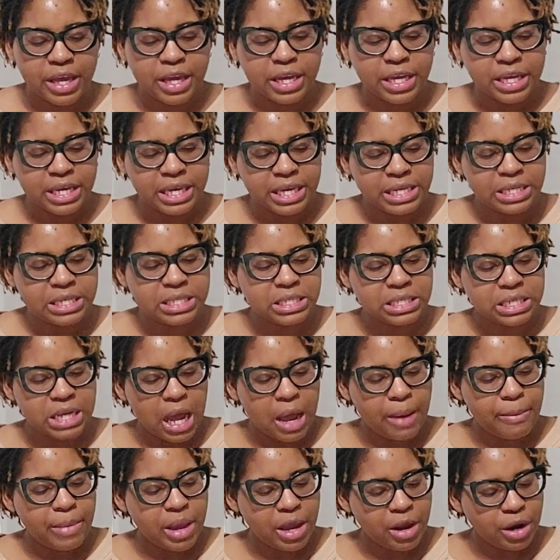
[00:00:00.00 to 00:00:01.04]
he does
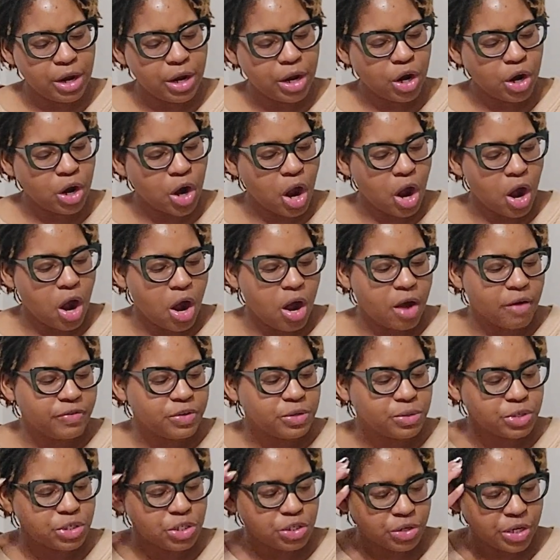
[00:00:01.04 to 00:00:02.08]
not marry her off
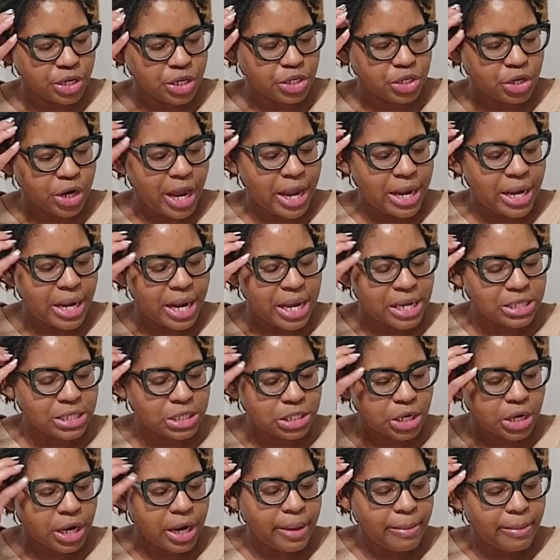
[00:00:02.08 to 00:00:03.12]
to a stranger, and
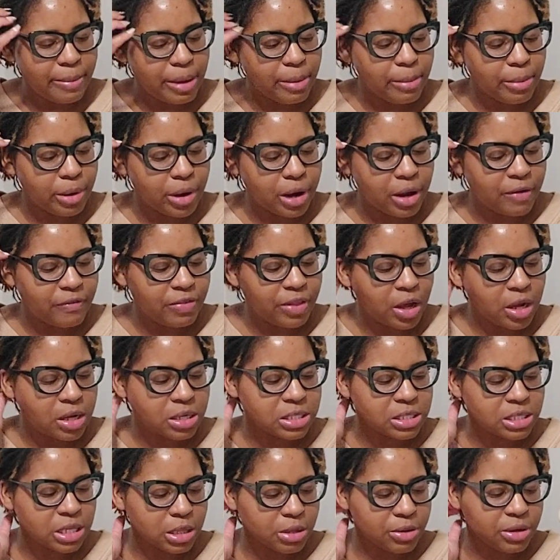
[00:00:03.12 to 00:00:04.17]
Nestor, a member of the
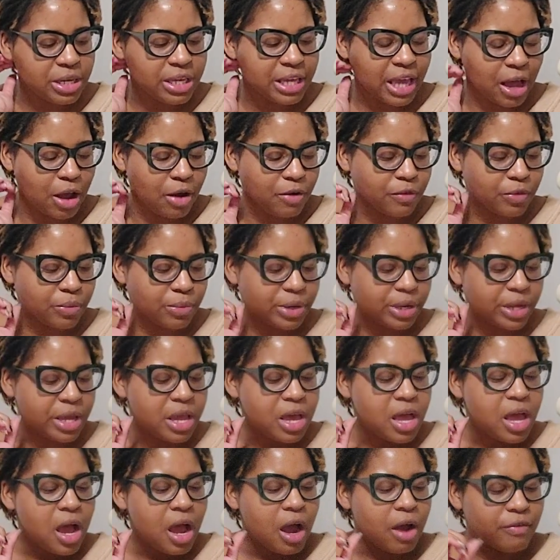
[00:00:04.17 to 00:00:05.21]
auxiliary cavalry
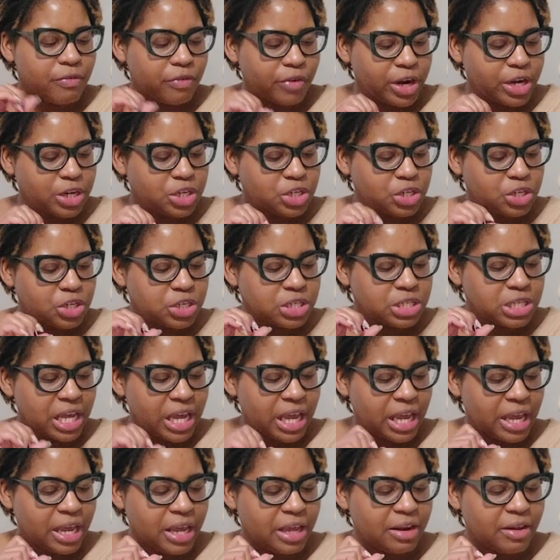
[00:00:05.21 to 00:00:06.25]
of ranchers
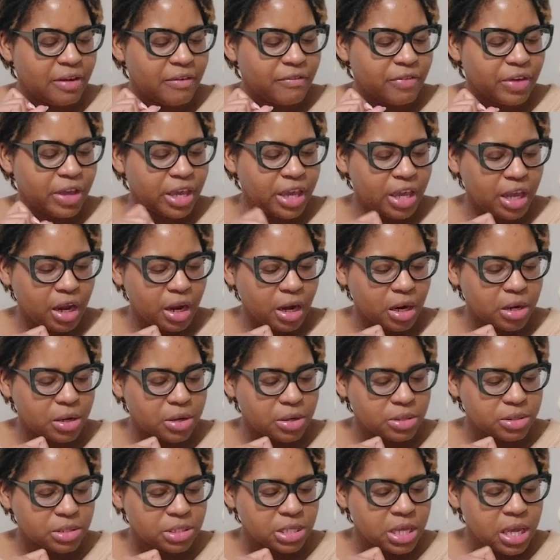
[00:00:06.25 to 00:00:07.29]
and
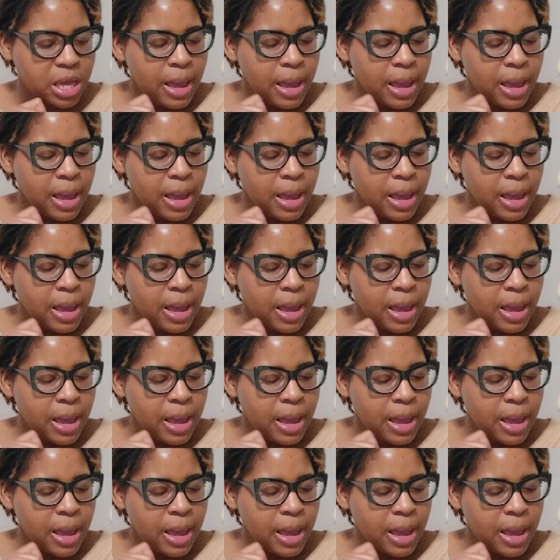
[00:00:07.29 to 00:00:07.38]
vaqueros.